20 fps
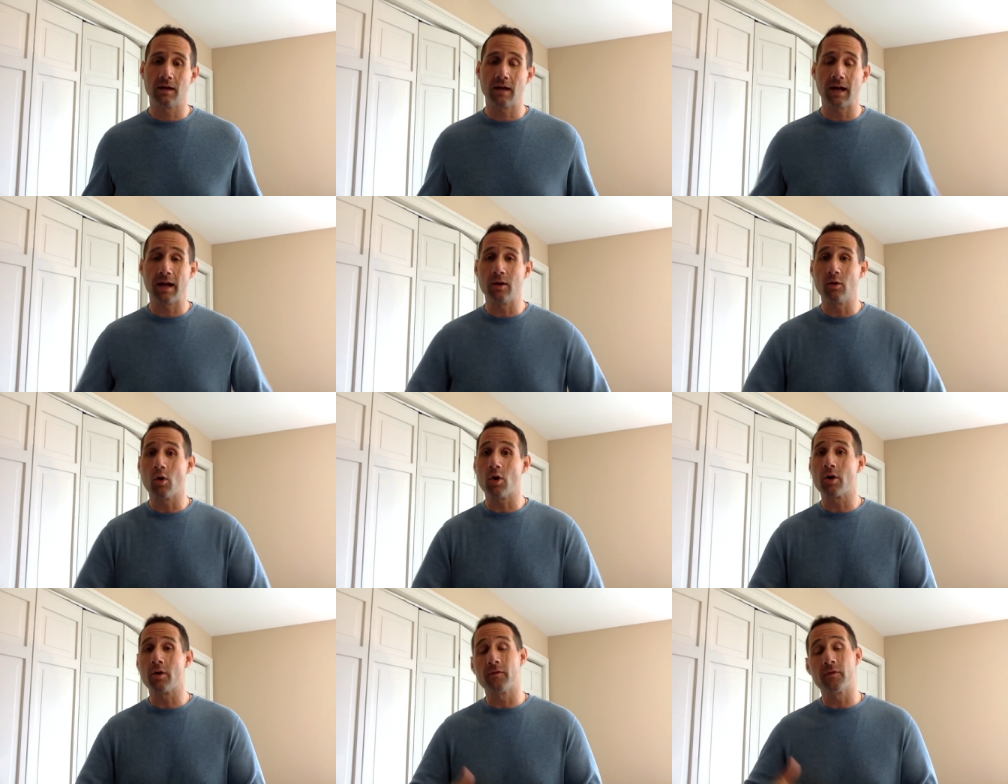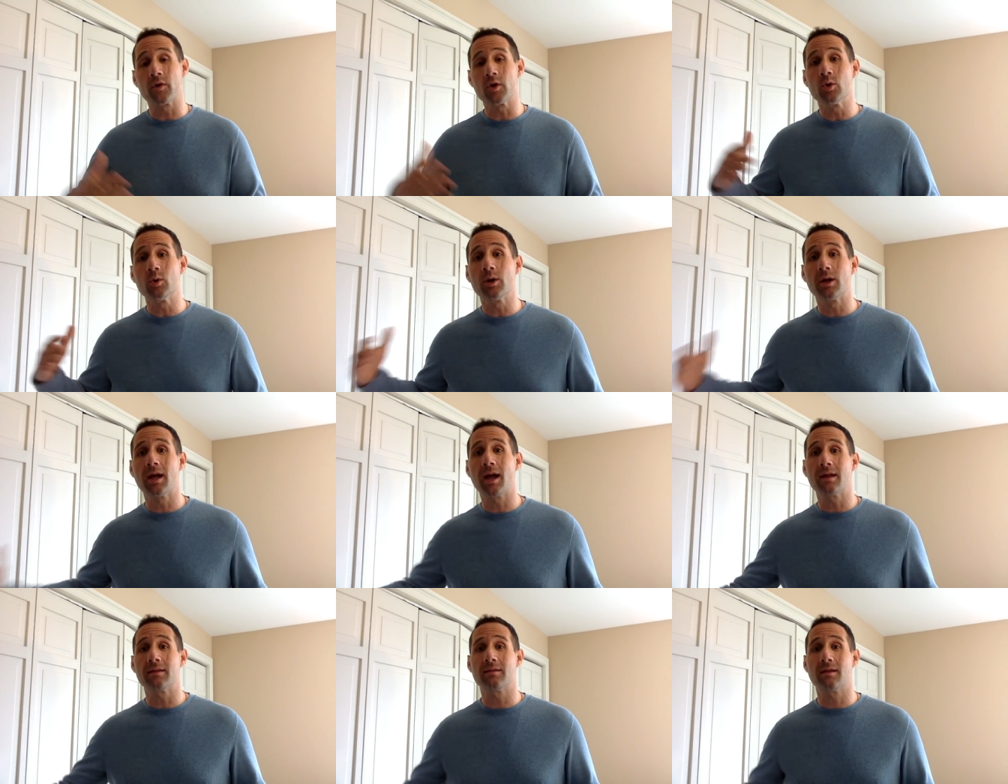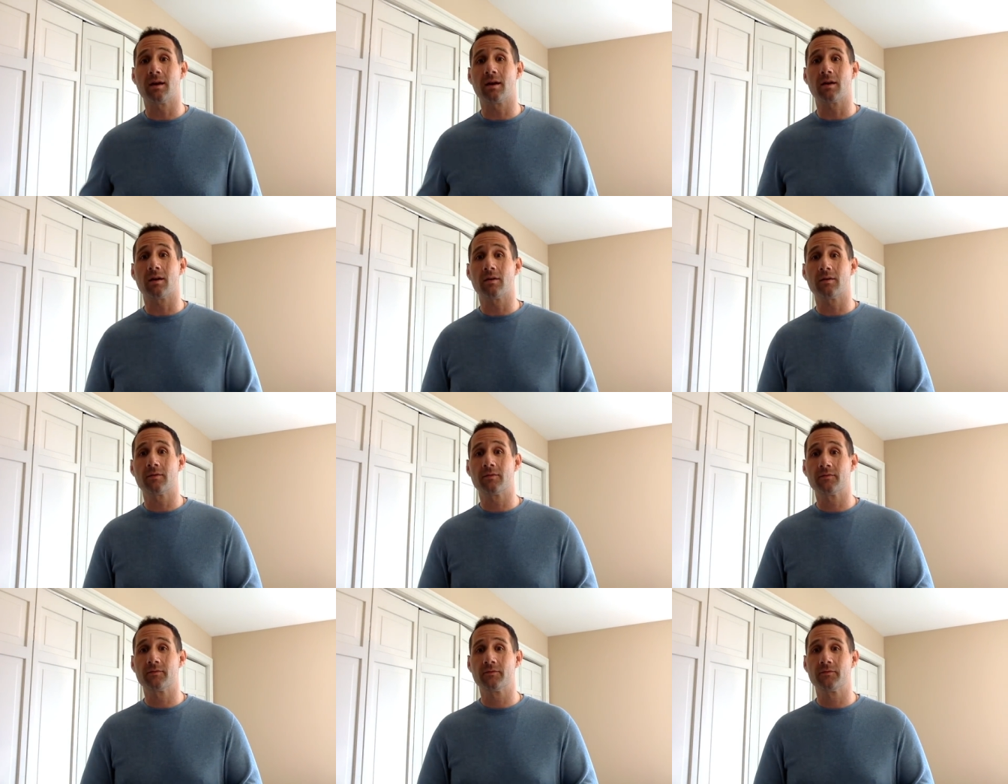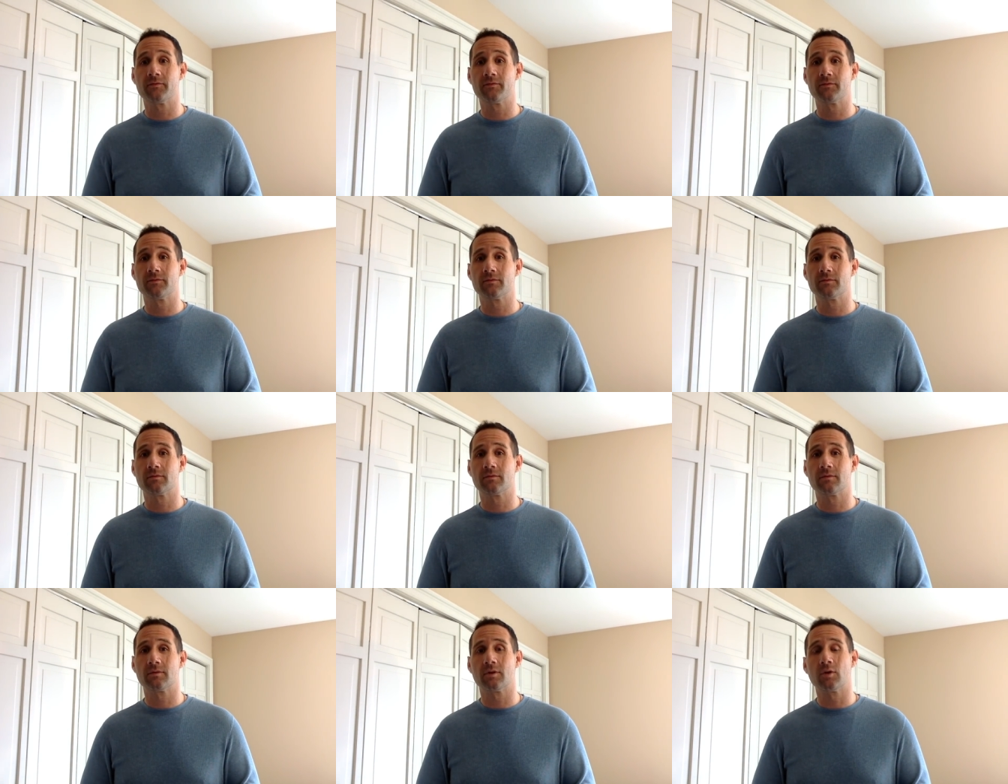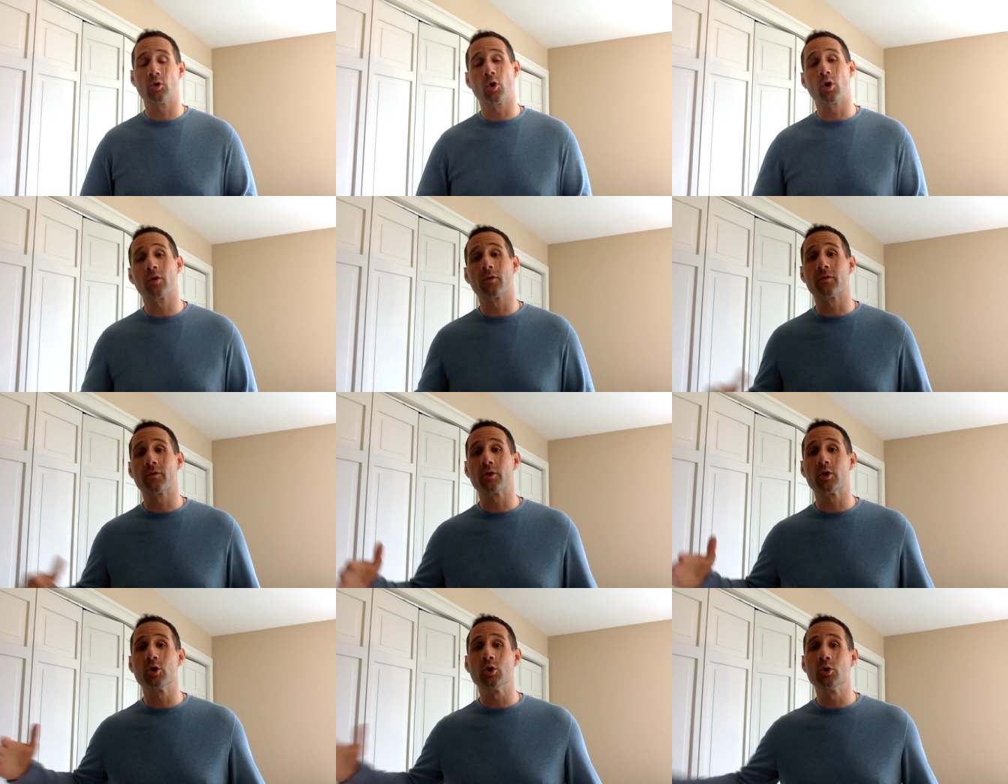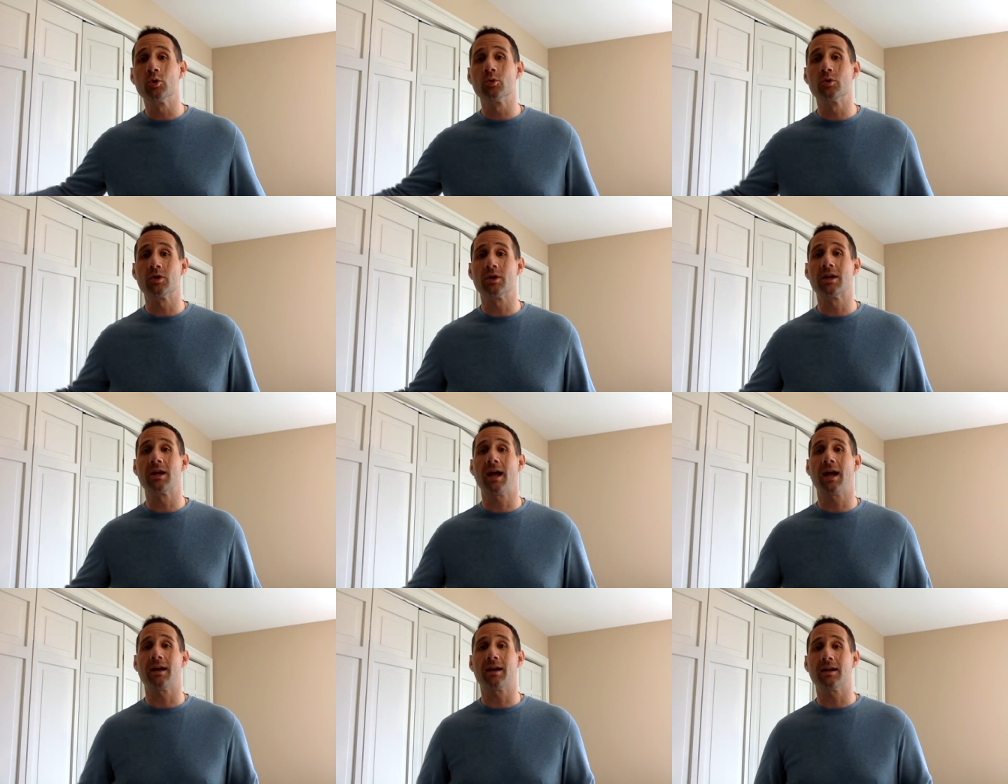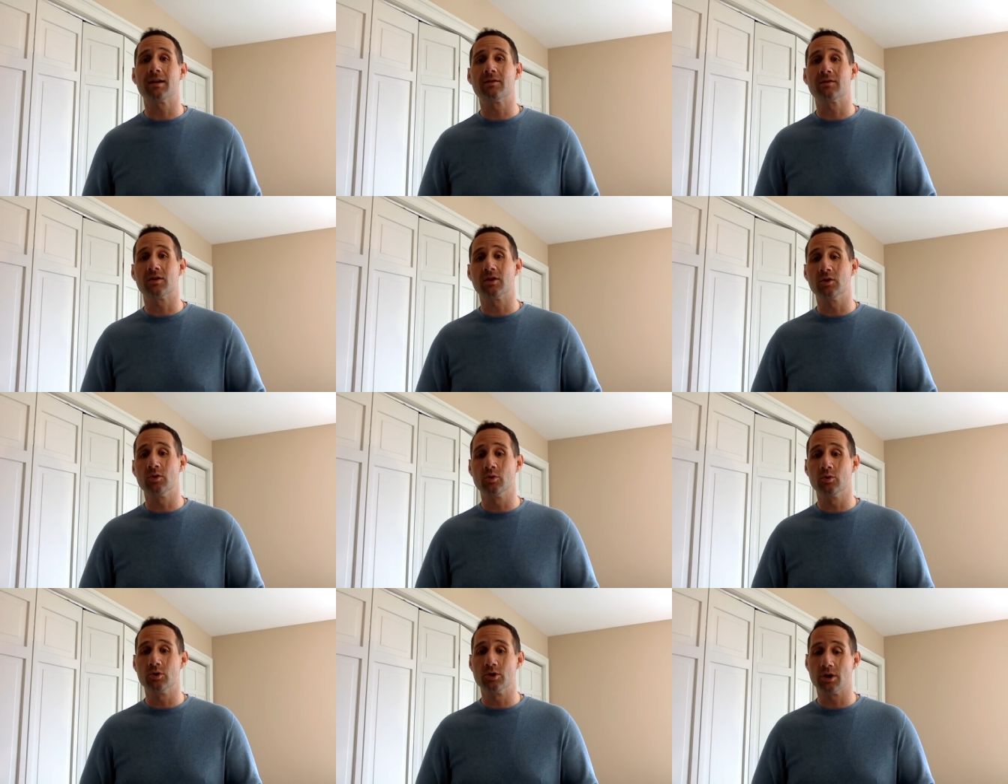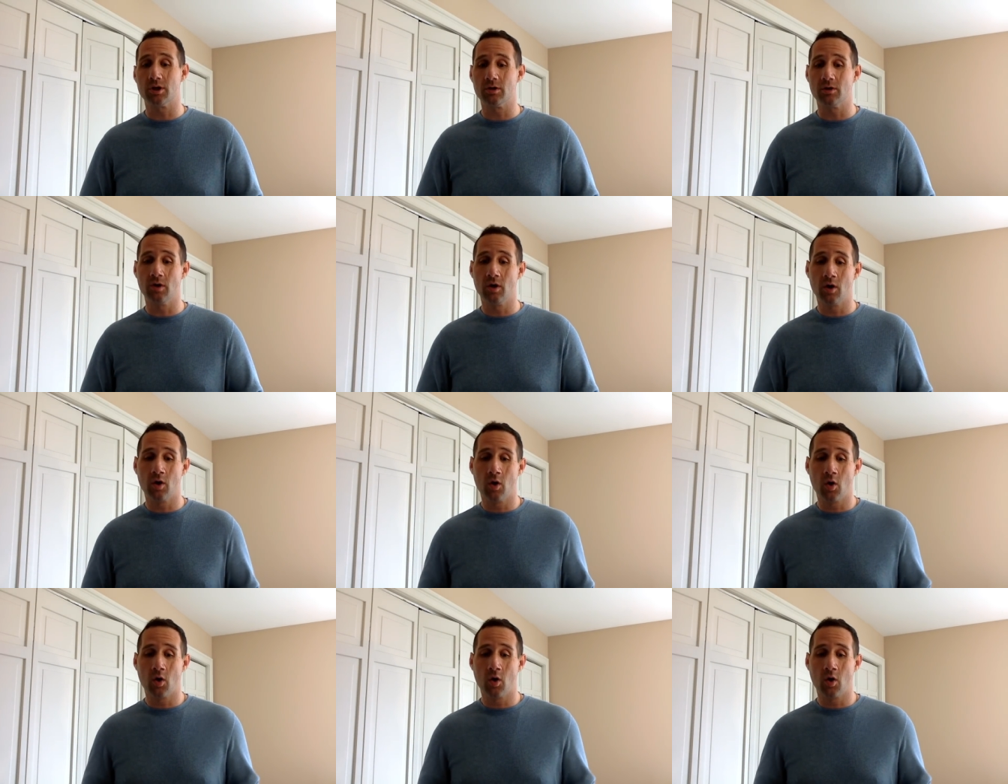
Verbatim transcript: in order for you to get there? In order for you to get into union,